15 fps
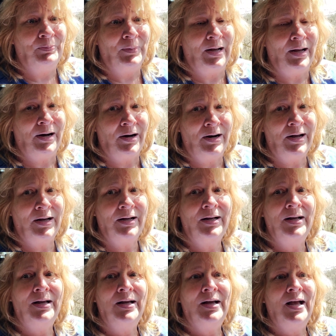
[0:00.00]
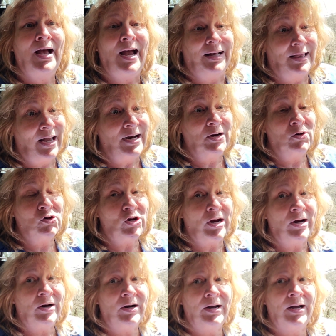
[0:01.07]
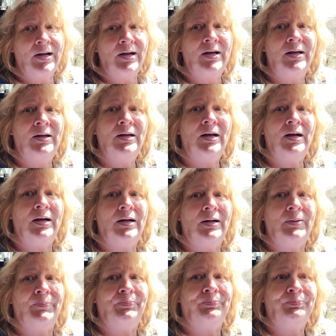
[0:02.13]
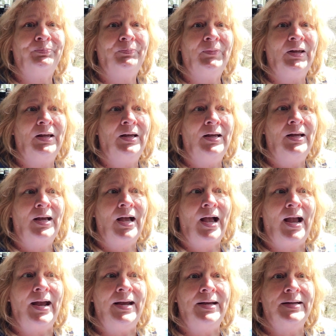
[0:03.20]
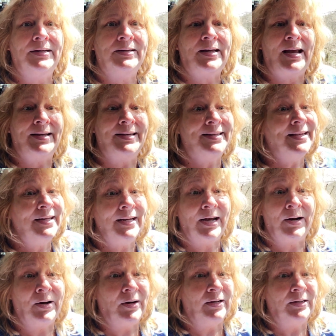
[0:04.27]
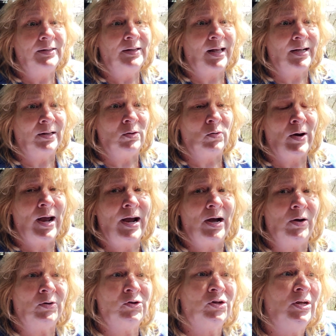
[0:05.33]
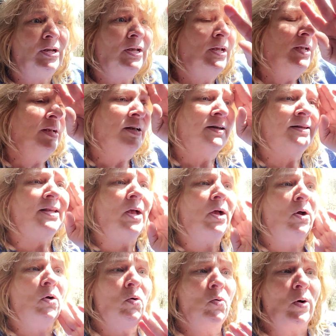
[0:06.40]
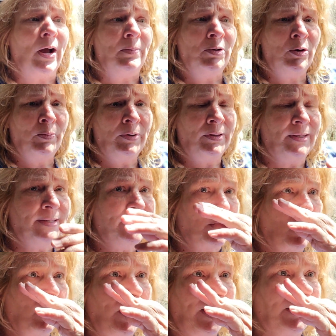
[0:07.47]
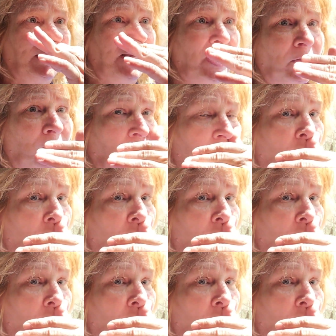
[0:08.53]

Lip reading: area, a lounge area, and a sitting area, like a little couch. So I'm going to put this all back together and